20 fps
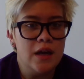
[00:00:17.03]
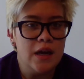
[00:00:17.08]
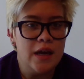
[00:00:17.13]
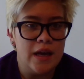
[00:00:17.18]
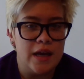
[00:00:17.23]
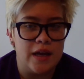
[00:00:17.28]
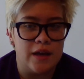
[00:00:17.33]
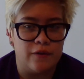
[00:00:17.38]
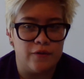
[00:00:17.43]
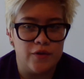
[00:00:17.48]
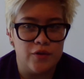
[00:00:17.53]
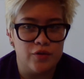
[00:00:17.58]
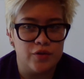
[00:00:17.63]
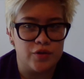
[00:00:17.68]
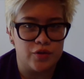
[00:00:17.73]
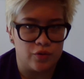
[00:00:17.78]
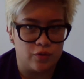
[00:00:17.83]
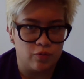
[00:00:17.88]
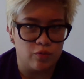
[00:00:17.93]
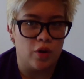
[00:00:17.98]
If you
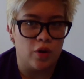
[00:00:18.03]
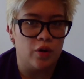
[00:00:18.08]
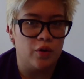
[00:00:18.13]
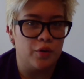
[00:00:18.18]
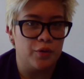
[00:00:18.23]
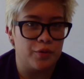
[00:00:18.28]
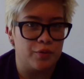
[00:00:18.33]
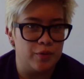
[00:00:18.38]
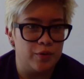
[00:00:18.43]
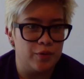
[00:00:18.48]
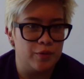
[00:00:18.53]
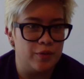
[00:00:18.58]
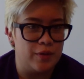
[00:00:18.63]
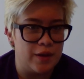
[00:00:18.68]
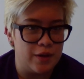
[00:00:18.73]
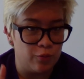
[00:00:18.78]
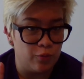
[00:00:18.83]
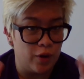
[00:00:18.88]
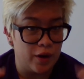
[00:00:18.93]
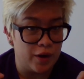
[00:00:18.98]
scroll through
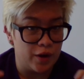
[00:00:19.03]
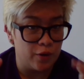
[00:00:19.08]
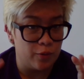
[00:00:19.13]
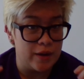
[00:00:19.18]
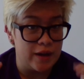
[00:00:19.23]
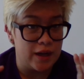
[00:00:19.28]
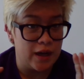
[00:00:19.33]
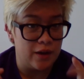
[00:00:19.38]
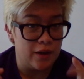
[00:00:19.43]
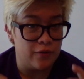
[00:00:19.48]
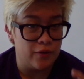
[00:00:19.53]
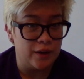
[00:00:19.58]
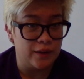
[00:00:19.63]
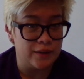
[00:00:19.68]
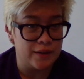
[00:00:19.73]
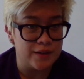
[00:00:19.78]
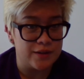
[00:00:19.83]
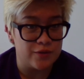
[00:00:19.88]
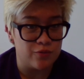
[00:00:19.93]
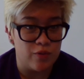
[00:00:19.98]
the what are we covering
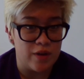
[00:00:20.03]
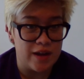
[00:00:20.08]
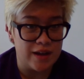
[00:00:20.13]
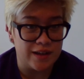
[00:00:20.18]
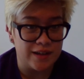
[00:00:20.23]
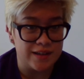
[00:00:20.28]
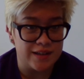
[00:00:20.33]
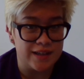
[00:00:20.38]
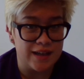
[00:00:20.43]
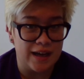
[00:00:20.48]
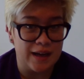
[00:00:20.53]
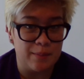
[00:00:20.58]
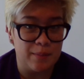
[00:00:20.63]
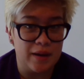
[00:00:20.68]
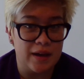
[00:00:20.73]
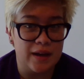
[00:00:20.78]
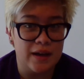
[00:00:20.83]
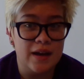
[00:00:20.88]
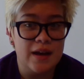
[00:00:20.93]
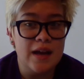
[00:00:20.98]
this week
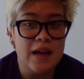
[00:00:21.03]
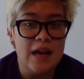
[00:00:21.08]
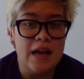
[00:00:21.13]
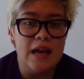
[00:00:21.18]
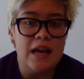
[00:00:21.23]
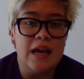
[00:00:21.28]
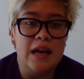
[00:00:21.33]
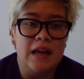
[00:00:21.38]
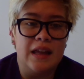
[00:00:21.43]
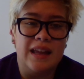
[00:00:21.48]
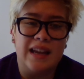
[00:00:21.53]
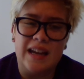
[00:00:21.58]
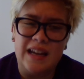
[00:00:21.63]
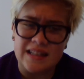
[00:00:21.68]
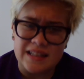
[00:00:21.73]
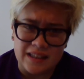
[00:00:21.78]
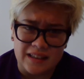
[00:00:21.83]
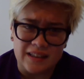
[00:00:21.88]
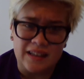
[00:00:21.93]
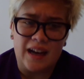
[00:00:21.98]
assignment,
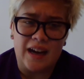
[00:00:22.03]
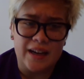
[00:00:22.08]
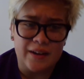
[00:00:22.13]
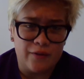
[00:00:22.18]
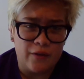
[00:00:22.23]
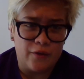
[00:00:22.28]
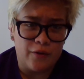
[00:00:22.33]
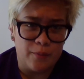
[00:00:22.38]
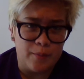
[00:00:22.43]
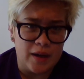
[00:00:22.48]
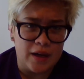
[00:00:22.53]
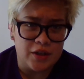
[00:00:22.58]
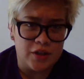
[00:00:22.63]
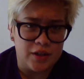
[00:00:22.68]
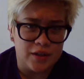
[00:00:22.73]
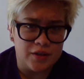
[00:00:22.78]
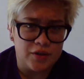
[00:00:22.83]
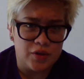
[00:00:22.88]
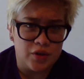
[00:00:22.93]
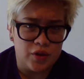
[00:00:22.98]
it's a lot of
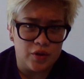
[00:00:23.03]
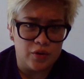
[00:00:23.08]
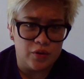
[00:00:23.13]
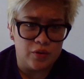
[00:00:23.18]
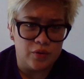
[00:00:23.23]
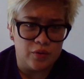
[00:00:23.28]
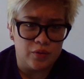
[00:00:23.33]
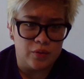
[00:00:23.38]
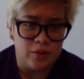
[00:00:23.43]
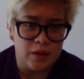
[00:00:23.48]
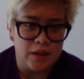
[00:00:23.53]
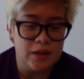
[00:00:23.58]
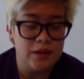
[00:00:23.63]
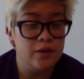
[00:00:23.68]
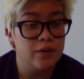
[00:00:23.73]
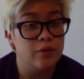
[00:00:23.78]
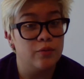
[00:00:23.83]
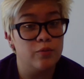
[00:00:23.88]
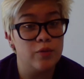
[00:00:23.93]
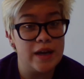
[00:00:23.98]
information to
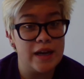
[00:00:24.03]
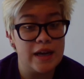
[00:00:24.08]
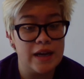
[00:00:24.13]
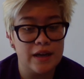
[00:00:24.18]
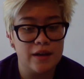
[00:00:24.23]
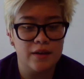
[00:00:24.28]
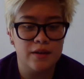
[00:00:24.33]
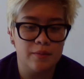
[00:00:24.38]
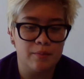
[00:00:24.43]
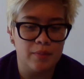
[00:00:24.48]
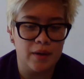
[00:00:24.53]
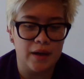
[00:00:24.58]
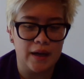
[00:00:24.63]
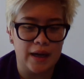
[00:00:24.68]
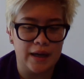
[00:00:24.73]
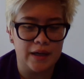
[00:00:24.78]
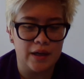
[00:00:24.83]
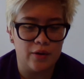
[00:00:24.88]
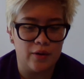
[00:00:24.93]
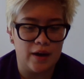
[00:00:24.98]
read, but
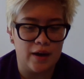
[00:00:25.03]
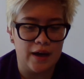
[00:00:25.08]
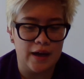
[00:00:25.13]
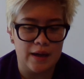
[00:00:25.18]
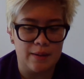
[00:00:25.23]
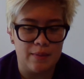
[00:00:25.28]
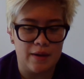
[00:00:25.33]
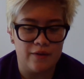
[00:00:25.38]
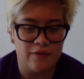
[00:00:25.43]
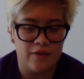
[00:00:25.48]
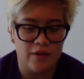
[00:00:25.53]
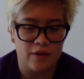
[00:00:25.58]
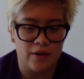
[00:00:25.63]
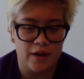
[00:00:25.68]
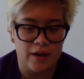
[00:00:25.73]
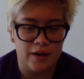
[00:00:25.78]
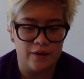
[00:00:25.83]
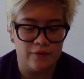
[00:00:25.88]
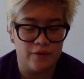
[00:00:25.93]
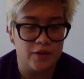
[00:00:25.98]
I know I am a
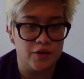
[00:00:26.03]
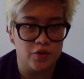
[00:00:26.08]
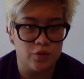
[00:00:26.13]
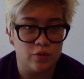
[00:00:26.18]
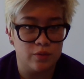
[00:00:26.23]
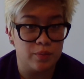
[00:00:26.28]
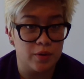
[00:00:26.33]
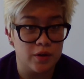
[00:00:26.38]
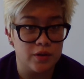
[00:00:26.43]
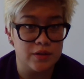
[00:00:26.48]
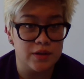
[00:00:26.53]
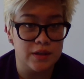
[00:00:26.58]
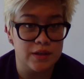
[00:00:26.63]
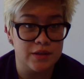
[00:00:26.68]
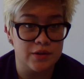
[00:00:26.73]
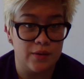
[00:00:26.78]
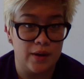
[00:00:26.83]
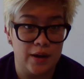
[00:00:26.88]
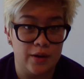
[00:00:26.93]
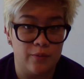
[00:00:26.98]
very visual
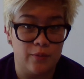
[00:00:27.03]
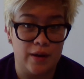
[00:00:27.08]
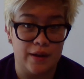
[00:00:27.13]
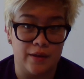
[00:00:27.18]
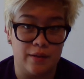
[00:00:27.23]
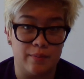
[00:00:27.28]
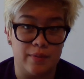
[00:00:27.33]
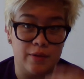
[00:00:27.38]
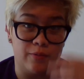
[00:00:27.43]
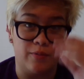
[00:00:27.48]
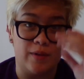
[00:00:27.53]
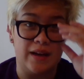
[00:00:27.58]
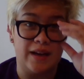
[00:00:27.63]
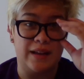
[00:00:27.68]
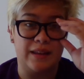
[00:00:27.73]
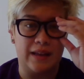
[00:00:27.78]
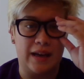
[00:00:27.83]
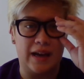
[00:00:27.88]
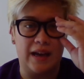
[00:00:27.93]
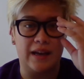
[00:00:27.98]
person, so I'd rather be
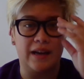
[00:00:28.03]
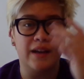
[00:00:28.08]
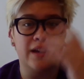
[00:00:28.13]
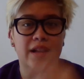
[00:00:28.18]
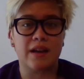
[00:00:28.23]
reading that